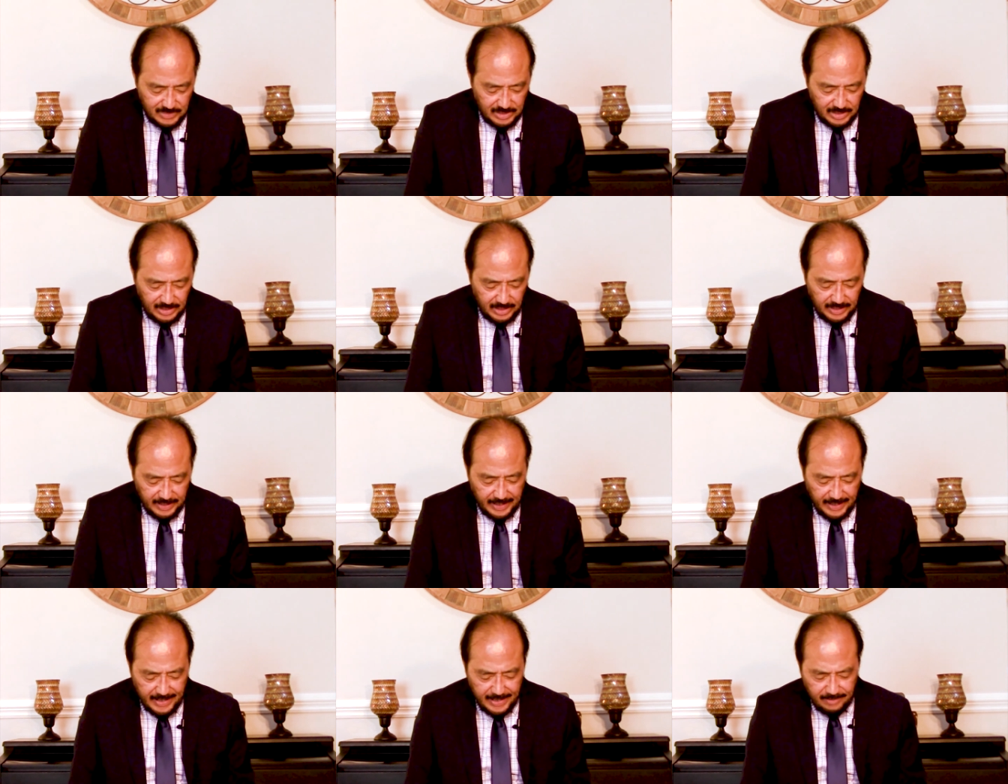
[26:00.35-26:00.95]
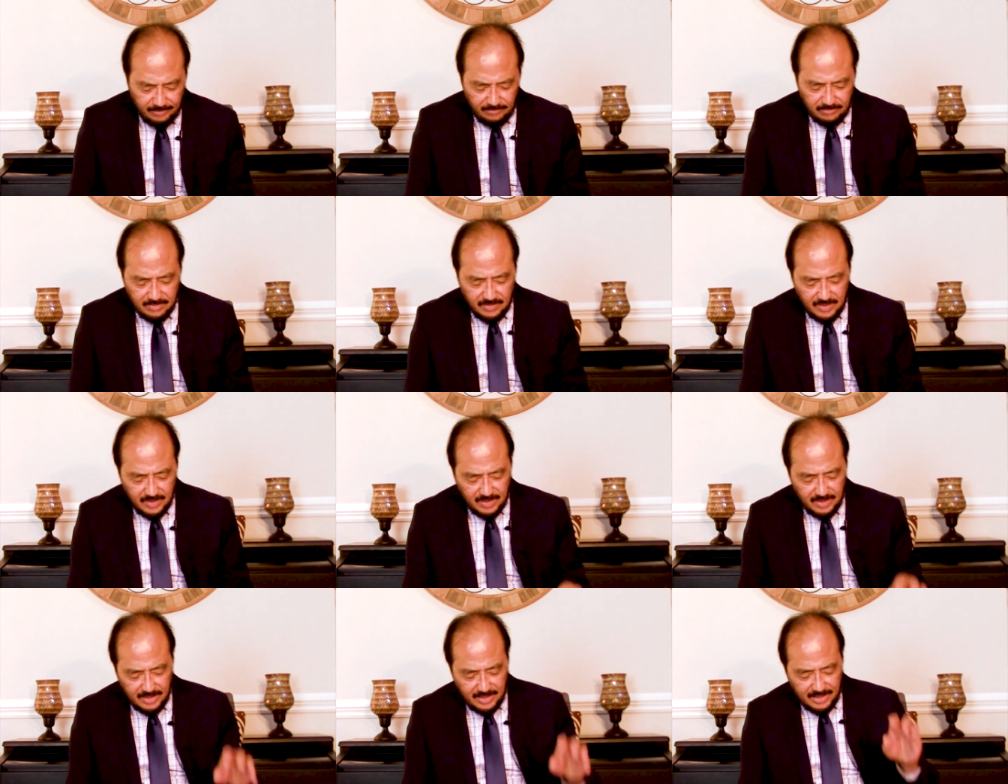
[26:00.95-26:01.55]
And again,
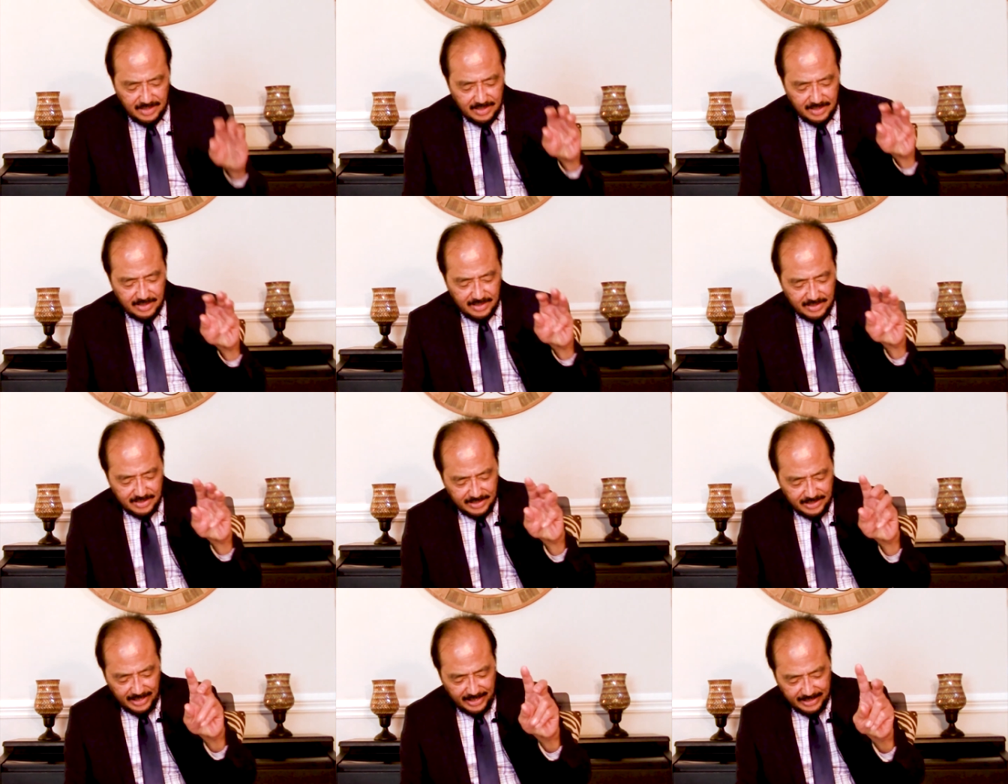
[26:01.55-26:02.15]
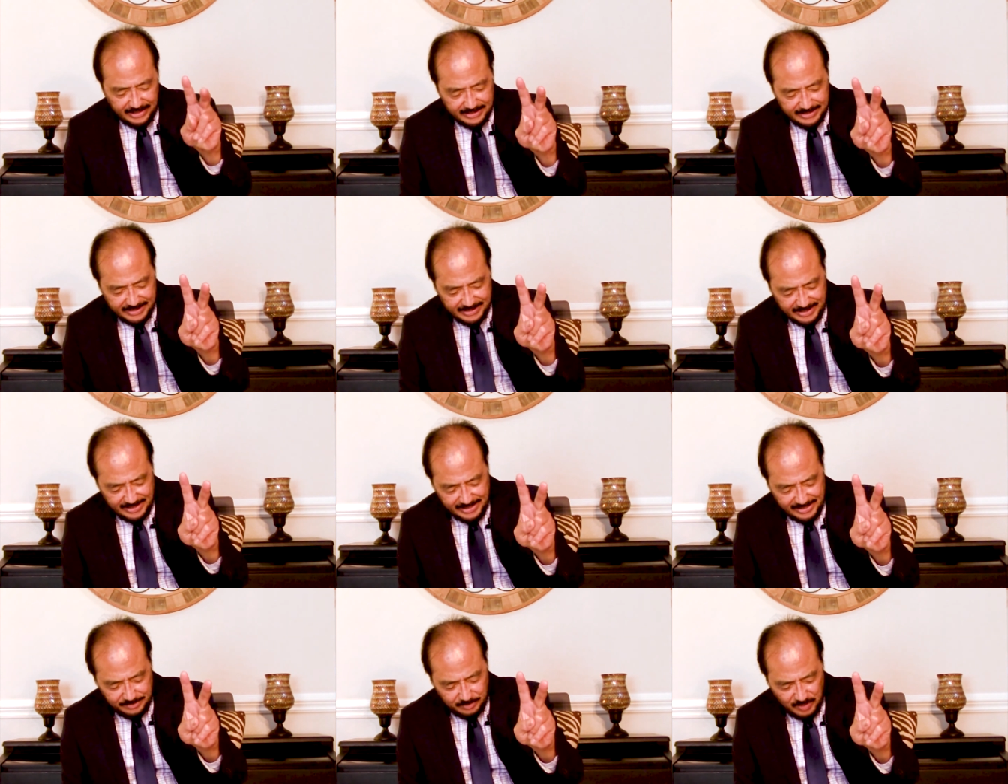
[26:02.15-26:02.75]
second
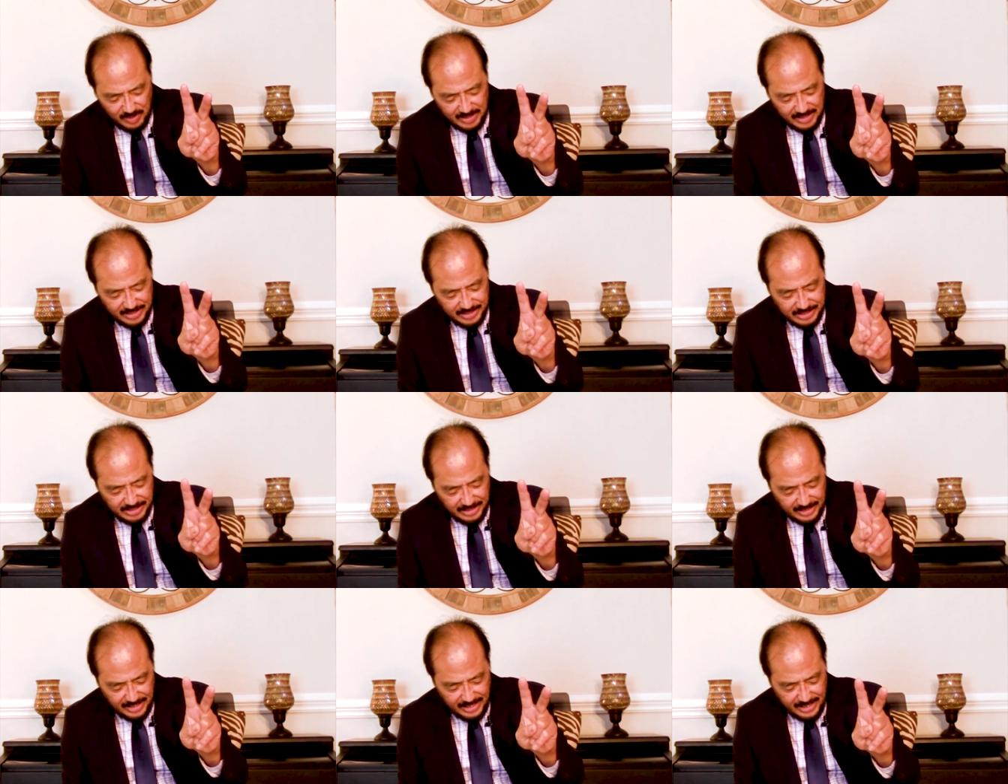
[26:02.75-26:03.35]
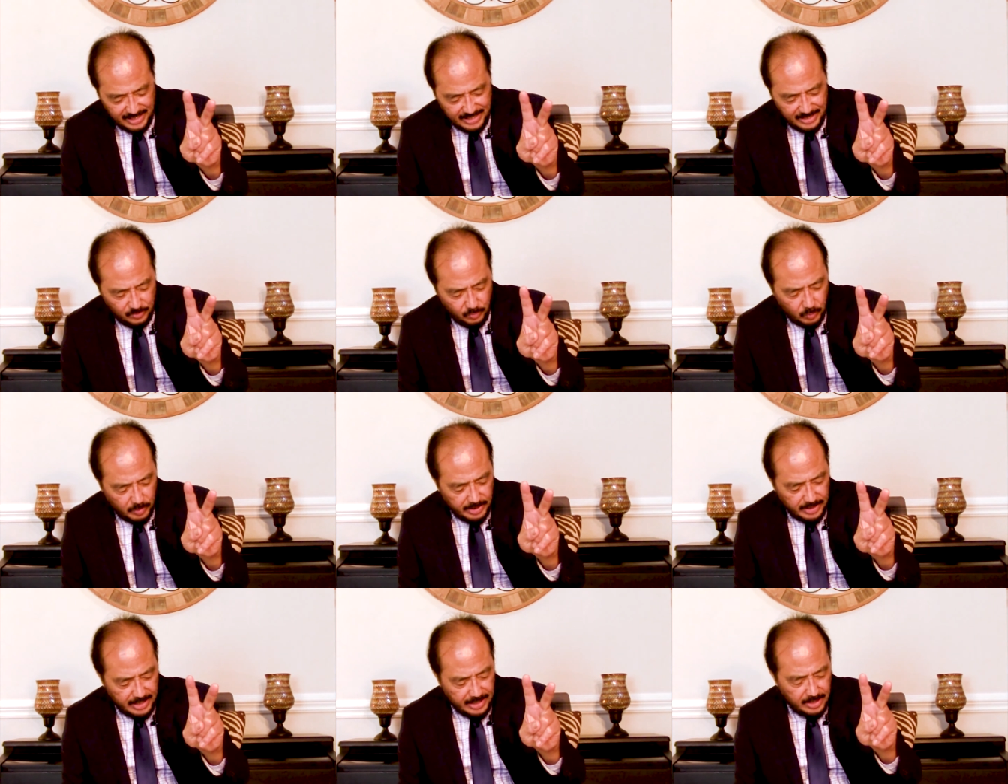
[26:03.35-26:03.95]
time, he denied
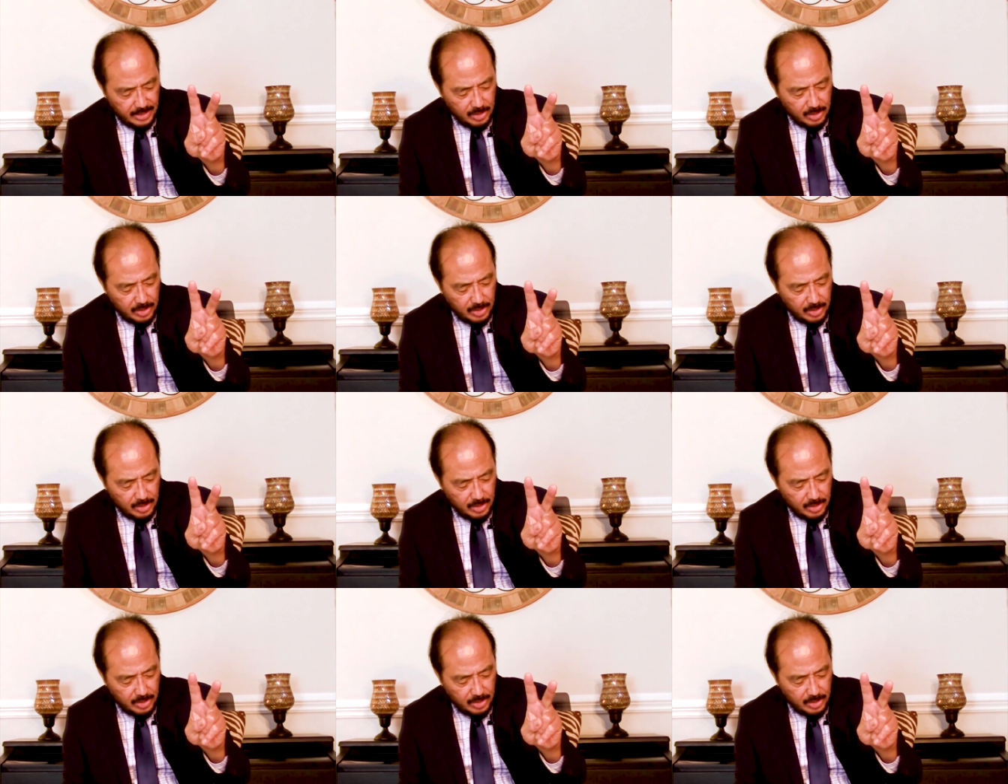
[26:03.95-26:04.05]
with an